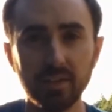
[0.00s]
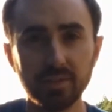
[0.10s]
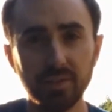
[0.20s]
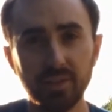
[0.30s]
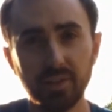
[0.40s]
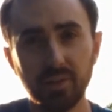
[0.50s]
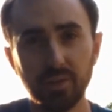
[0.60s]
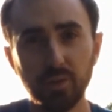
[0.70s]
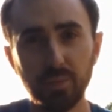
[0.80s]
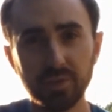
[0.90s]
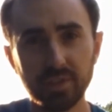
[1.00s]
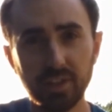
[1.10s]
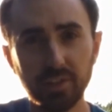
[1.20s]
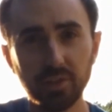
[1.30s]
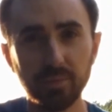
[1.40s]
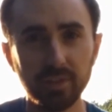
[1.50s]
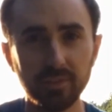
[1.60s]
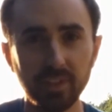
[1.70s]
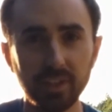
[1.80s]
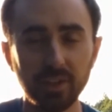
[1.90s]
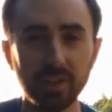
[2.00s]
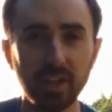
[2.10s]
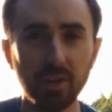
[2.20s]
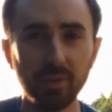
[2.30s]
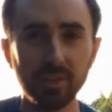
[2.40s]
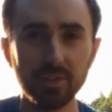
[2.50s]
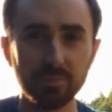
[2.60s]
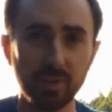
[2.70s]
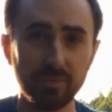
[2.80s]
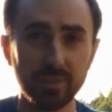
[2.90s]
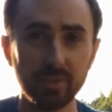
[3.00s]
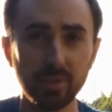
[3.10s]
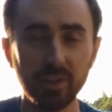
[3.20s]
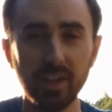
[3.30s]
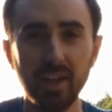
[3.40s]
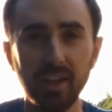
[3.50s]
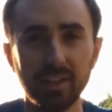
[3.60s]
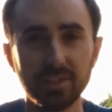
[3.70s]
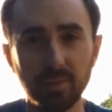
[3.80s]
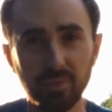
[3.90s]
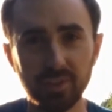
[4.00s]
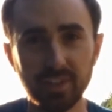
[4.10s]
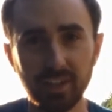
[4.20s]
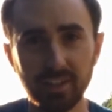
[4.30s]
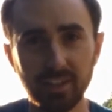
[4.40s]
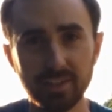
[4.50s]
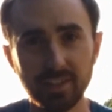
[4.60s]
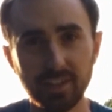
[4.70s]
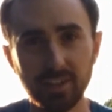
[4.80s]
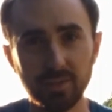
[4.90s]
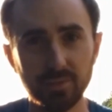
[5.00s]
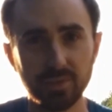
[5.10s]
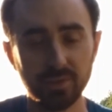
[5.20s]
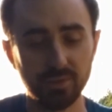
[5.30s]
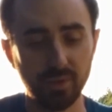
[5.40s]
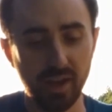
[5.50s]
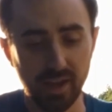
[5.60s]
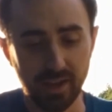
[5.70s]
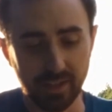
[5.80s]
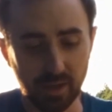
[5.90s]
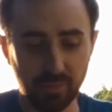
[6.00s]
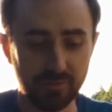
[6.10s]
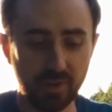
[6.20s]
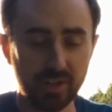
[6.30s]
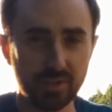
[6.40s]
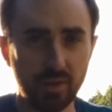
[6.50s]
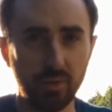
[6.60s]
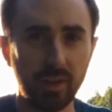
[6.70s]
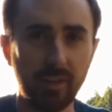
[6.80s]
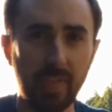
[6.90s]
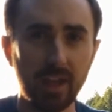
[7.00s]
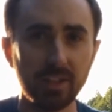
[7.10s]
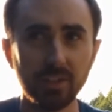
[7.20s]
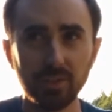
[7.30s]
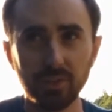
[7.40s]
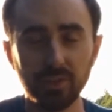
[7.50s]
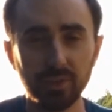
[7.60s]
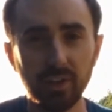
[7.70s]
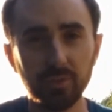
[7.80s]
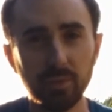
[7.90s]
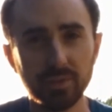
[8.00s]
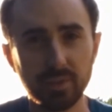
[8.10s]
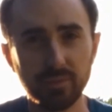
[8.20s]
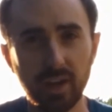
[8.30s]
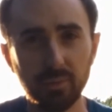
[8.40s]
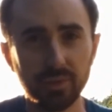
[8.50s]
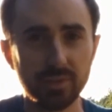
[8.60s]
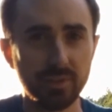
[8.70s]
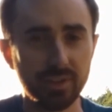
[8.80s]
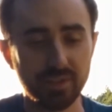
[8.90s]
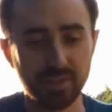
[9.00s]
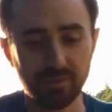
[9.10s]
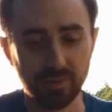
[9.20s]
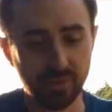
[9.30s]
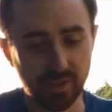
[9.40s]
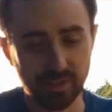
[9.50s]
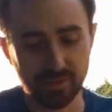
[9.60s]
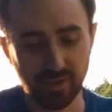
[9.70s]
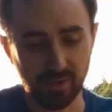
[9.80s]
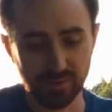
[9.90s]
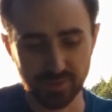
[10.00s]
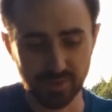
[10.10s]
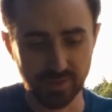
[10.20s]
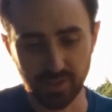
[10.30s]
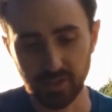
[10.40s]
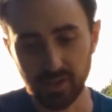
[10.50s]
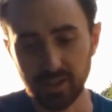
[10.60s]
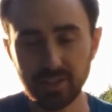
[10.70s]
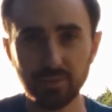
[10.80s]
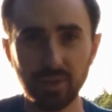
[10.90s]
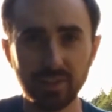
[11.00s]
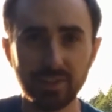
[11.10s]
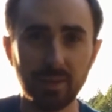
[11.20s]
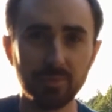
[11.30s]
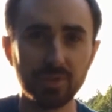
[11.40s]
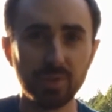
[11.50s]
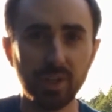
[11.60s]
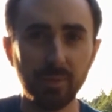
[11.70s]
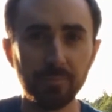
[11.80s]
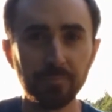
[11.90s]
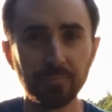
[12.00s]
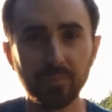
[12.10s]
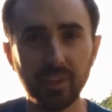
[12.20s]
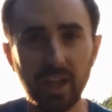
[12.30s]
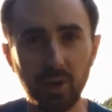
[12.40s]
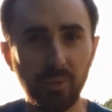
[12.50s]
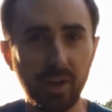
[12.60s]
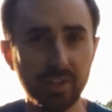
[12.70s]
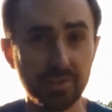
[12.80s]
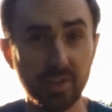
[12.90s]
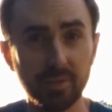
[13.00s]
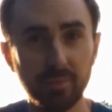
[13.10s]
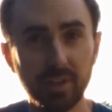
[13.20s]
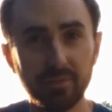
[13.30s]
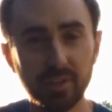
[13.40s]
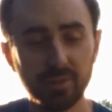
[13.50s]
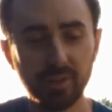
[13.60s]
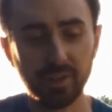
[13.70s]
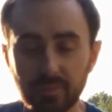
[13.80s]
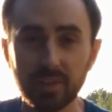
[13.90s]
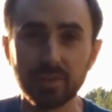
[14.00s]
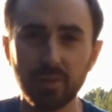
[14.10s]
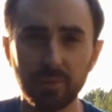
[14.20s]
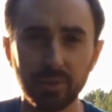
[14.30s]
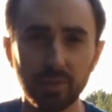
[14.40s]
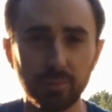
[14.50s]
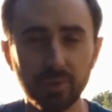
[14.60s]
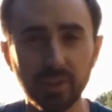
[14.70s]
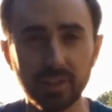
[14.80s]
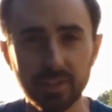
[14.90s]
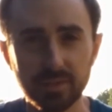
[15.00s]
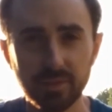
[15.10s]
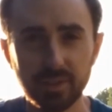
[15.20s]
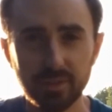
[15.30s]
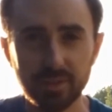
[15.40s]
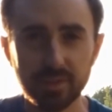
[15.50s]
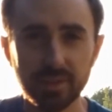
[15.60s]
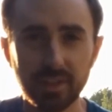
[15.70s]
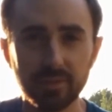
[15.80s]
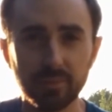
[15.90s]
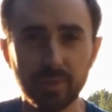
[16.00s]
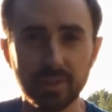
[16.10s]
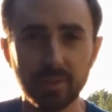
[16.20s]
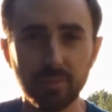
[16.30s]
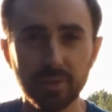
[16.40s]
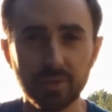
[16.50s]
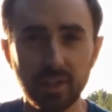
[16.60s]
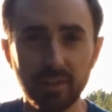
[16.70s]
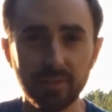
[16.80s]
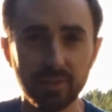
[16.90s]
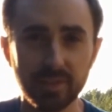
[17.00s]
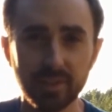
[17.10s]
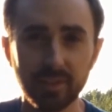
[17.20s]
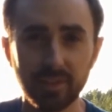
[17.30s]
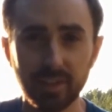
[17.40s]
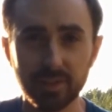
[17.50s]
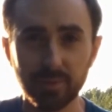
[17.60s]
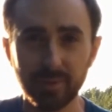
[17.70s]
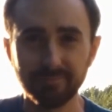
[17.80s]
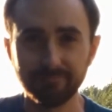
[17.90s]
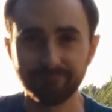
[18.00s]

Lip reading: So there you go. I hope it shed a little bit of light on how I use my ferro rod and some of the techniques that I use to get my fires going. And you know, you don't have to be using fat wood. There's lots of different things. Fat was just an easy way to demonstrate how I strike my ferro rod. So I really hope you like this video. This is Dave from BC Bushcraft. I'll see you in the next one.